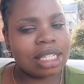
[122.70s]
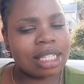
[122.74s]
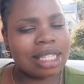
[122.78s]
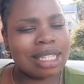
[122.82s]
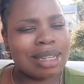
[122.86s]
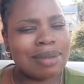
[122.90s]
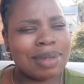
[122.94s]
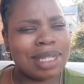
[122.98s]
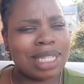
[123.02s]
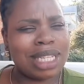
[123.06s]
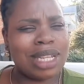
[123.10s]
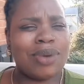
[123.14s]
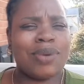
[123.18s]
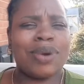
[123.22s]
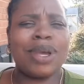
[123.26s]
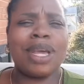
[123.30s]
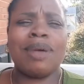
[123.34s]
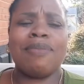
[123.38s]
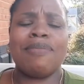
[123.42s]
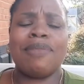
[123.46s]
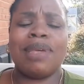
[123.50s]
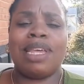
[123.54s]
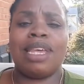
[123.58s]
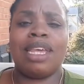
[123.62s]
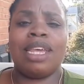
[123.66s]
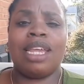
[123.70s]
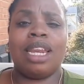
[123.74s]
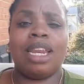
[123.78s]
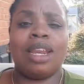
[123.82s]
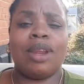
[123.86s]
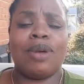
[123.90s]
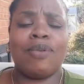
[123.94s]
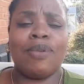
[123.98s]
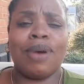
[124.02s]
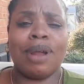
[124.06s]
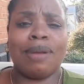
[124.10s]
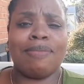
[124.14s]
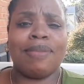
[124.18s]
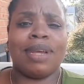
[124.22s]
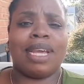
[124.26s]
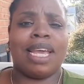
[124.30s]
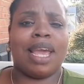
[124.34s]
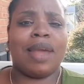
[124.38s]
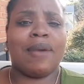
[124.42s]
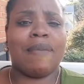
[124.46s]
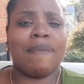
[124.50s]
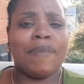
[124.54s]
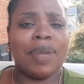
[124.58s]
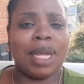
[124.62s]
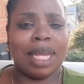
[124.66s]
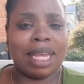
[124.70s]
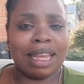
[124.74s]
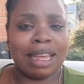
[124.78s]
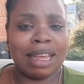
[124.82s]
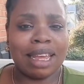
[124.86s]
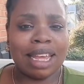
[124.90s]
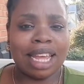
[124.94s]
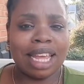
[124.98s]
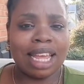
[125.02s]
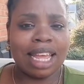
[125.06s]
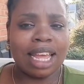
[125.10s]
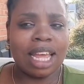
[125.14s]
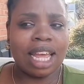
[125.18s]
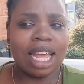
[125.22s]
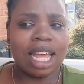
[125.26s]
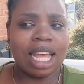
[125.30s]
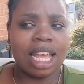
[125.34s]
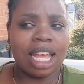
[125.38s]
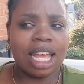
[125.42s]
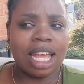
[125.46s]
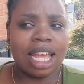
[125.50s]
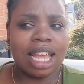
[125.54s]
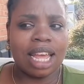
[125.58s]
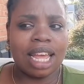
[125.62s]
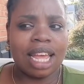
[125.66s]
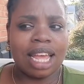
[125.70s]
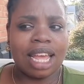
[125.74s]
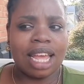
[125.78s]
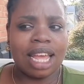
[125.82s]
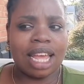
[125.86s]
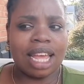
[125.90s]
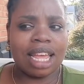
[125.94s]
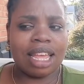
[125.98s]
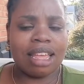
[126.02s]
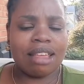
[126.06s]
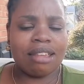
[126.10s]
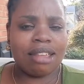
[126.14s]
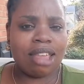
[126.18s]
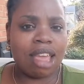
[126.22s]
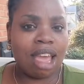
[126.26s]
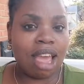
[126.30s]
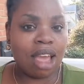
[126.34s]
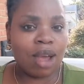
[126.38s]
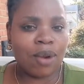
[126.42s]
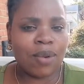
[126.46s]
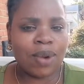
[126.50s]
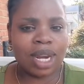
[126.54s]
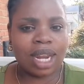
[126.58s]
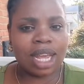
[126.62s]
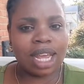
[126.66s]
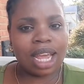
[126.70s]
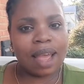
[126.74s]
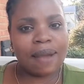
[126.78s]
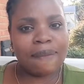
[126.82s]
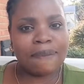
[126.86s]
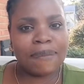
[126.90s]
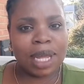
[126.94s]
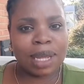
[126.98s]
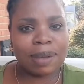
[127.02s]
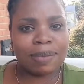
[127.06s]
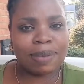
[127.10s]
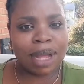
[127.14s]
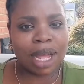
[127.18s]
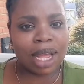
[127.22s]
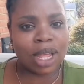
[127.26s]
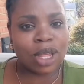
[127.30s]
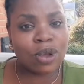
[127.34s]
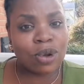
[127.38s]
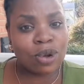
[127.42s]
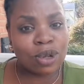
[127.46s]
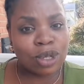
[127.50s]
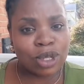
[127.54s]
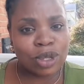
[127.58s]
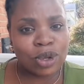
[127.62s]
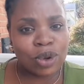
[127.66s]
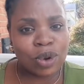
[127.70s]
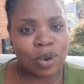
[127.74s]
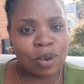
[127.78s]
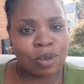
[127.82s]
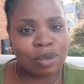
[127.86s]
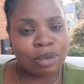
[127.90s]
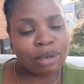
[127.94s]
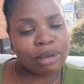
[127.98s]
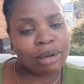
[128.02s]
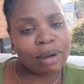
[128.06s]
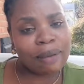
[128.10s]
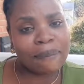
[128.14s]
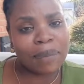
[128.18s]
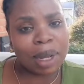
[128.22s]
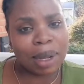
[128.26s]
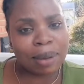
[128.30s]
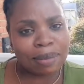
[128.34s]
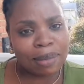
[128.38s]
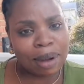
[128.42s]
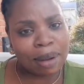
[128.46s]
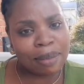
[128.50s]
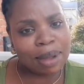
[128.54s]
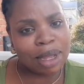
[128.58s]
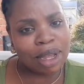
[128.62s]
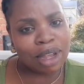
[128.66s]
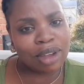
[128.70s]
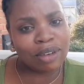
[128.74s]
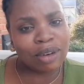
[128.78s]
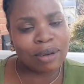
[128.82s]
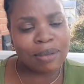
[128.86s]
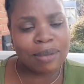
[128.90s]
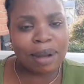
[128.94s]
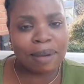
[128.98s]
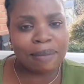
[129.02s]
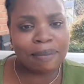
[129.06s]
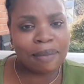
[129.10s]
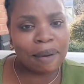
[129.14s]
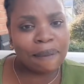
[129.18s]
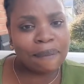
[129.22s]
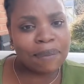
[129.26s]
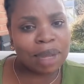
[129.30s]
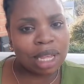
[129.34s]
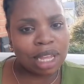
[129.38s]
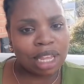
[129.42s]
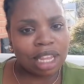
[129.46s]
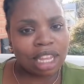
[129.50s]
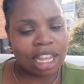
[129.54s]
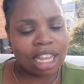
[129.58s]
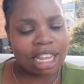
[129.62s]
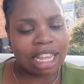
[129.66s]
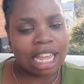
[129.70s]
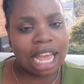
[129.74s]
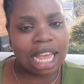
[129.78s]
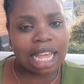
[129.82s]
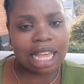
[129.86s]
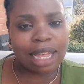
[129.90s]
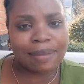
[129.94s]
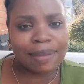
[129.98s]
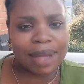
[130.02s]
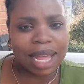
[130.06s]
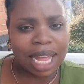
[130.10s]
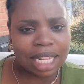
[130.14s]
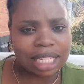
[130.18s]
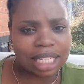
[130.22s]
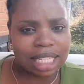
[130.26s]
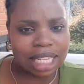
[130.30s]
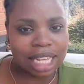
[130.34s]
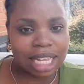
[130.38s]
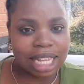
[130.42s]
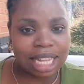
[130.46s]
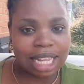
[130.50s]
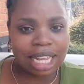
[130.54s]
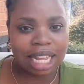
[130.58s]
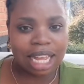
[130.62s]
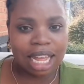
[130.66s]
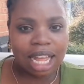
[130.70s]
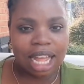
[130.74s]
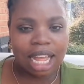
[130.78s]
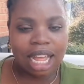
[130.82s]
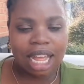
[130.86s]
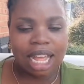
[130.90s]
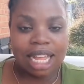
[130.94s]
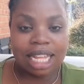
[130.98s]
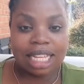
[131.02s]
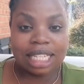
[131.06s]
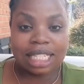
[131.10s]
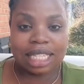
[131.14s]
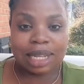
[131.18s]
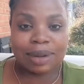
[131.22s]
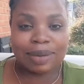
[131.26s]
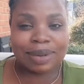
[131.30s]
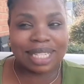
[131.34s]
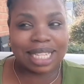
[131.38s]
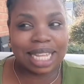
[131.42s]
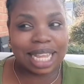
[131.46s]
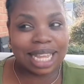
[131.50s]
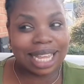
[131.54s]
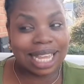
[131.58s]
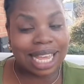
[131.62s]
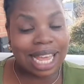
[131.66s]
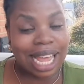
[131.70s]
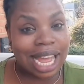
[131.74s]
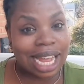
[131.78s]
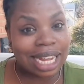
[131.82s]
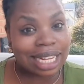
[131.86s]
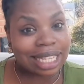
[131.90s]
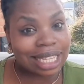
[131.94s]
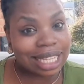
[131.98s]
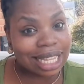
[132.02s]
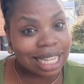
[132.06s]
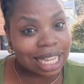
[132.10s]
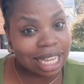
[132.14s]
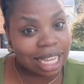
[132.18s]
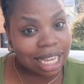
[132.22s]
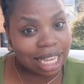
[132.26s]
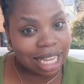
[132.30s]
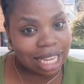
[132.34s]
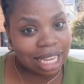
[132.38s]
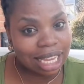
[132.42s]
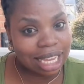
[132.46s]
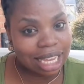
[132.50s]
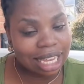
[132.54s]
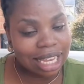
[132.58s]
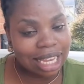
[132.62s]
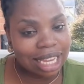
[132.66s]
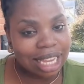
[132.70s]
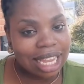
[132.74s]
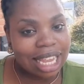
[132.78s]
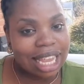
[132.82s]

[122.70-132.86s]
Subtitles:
Someone say, what do you mean when we get big? Yeah, when you get big for YouTube, remember me, you can't give me a thing. Someone say, yeah, a thing.